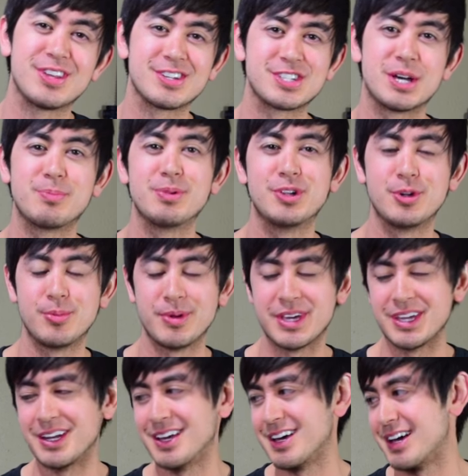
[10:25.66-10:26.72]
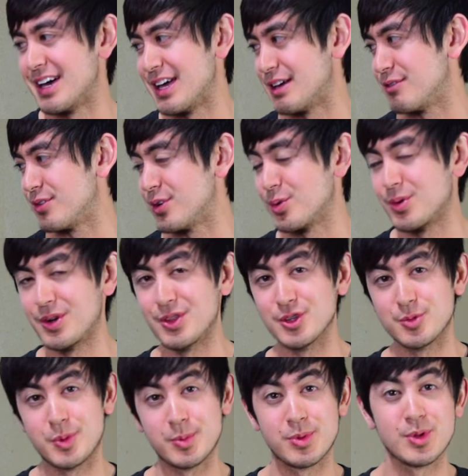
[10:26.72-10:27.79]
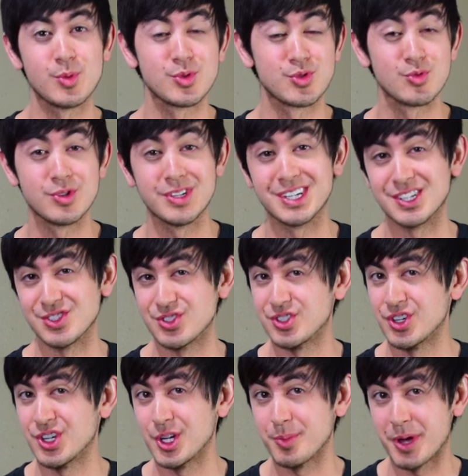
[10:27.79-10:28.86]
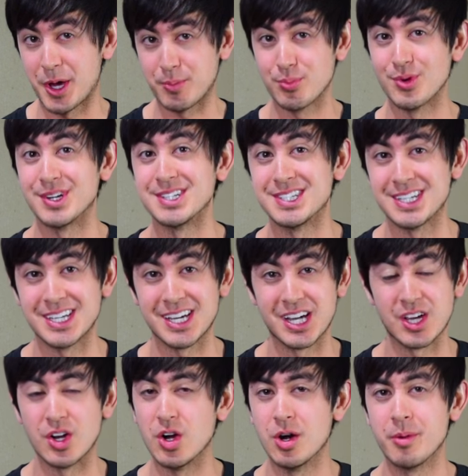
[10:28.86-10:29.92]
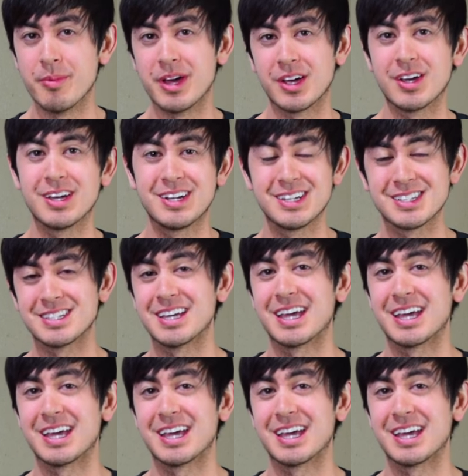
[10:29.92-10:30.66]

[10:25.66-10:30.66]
things up a little bit. Uh, if you're one of those people that was really concerned about printing and oh my goodness,